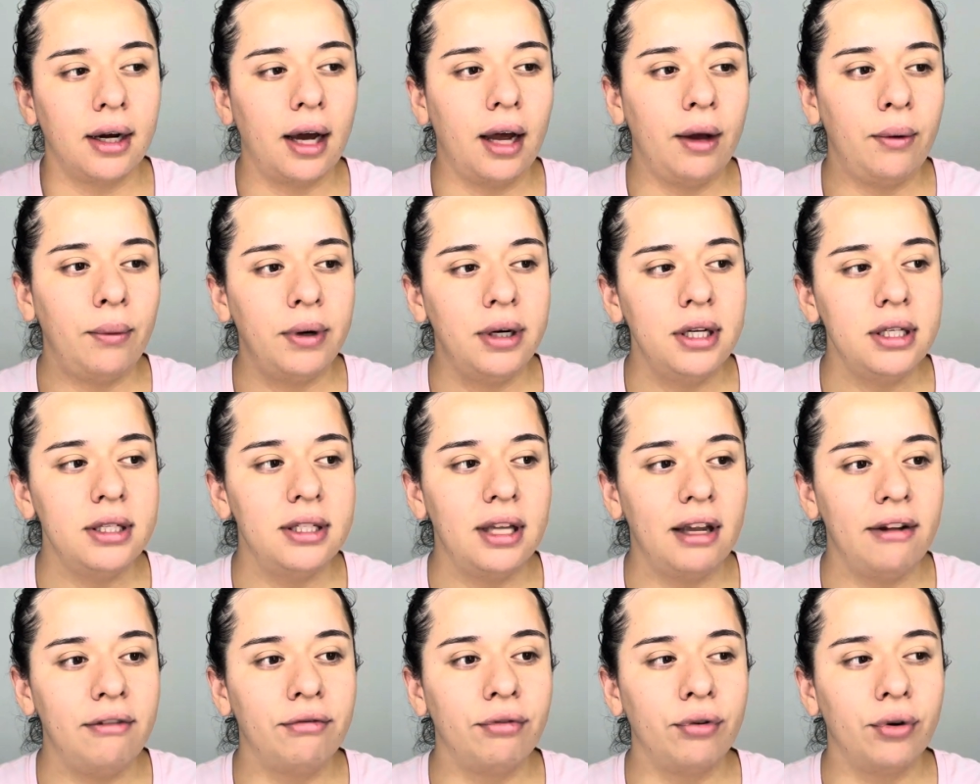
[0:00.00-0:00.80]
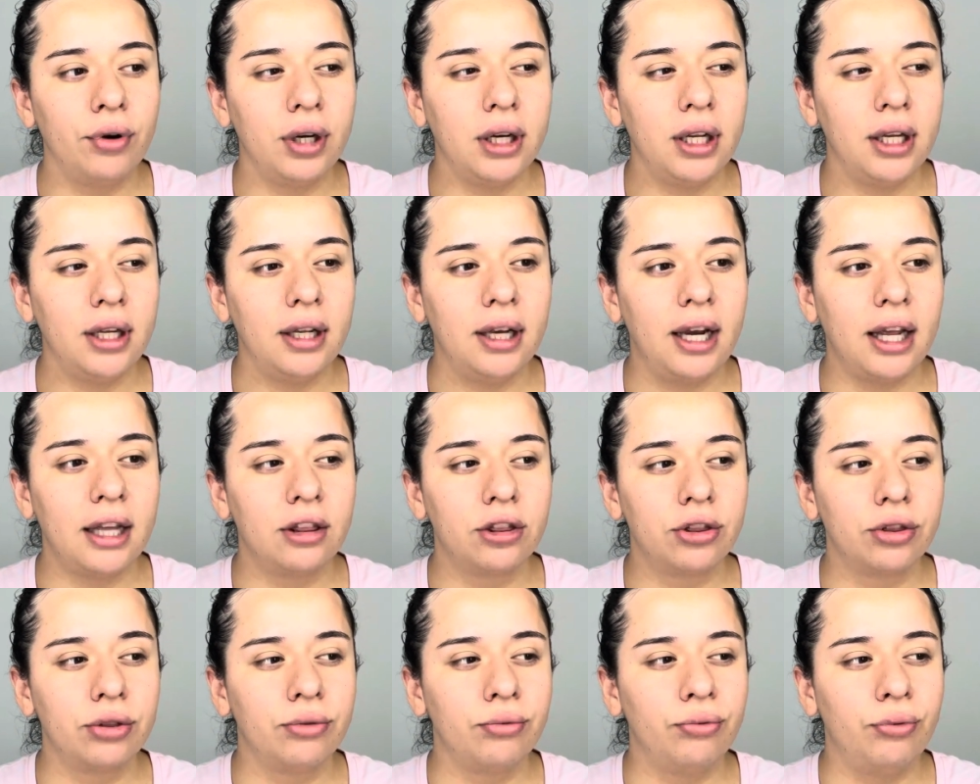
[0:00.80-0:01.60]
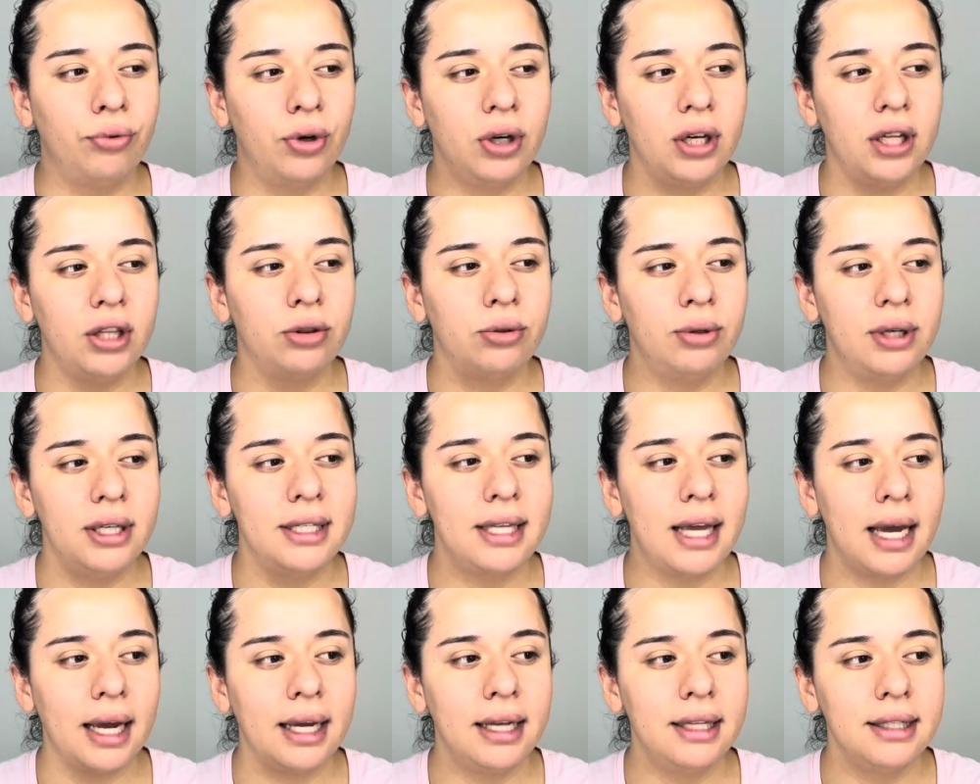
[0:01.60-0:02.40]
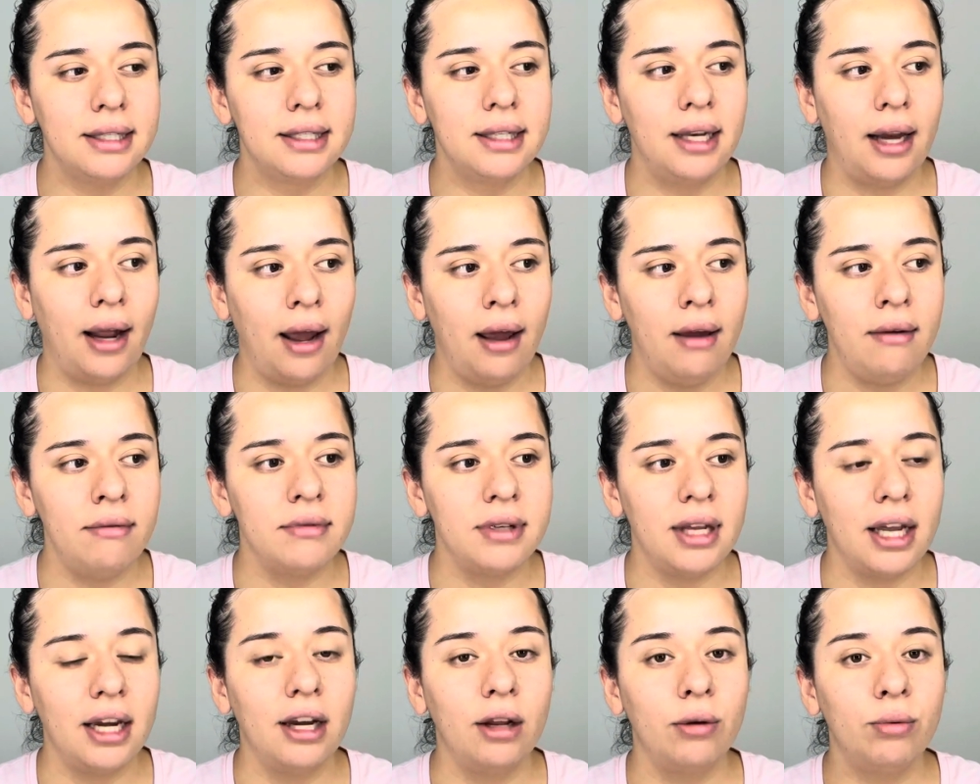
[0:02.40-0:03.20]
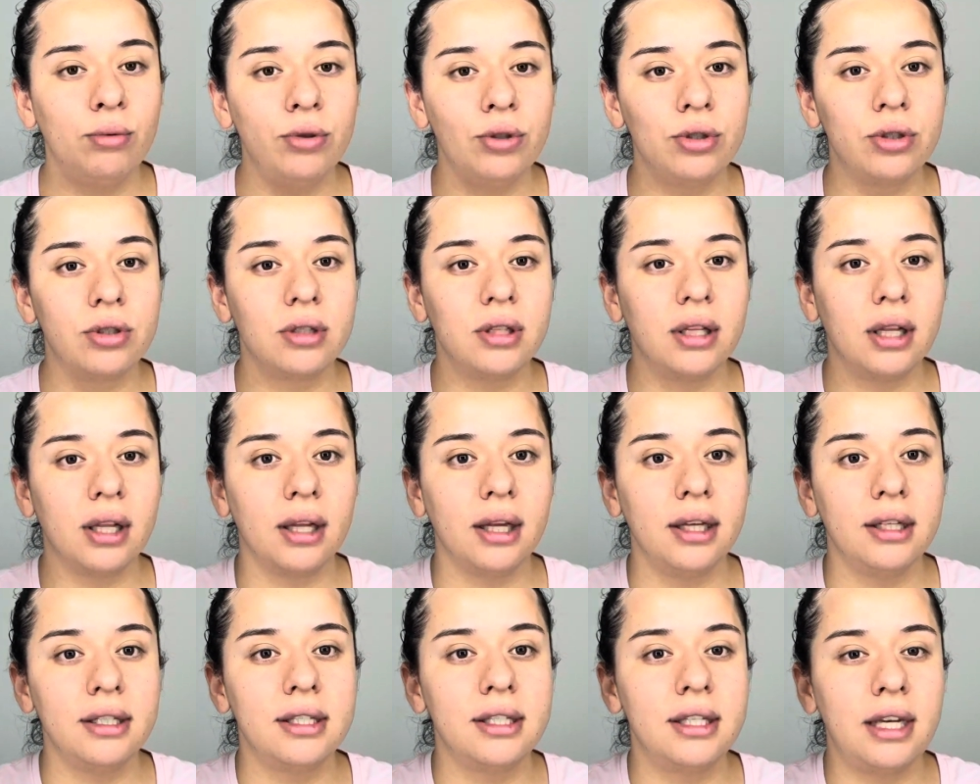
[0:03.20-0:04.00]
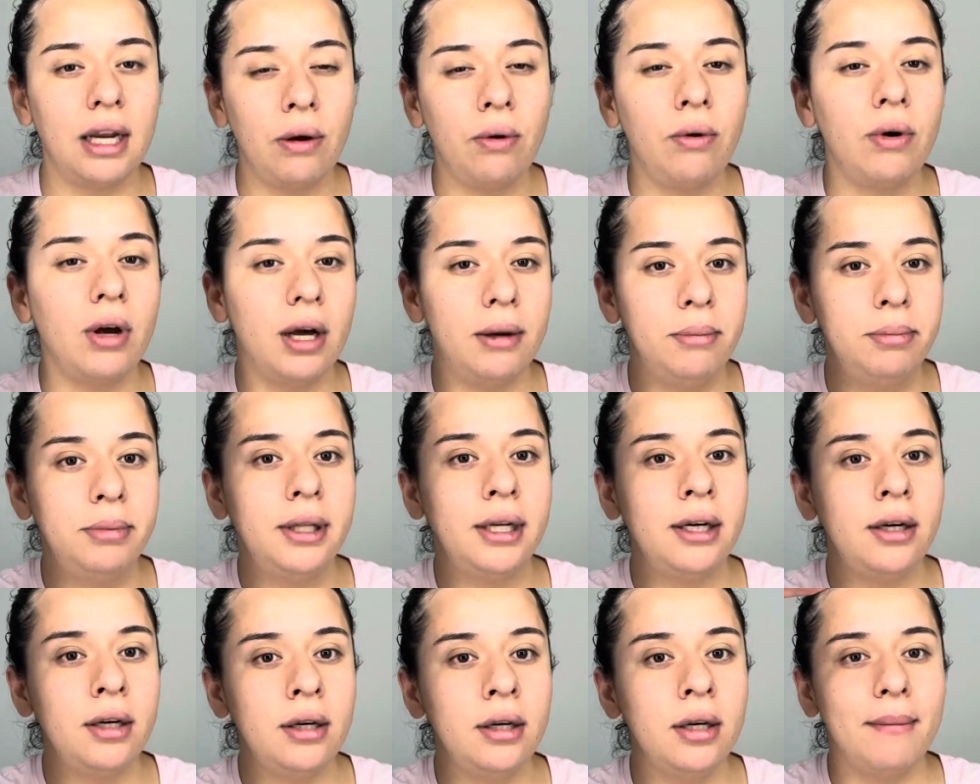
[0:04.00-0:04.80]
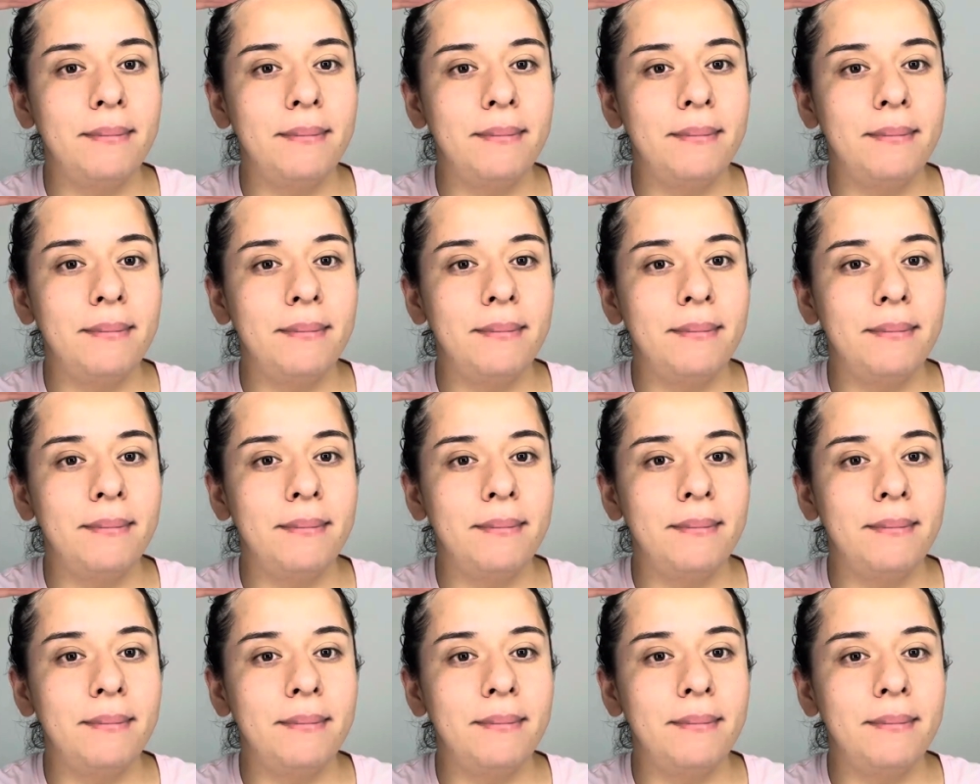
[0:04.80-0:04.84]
want to say 40, like 43 seconds left, and it was still up there,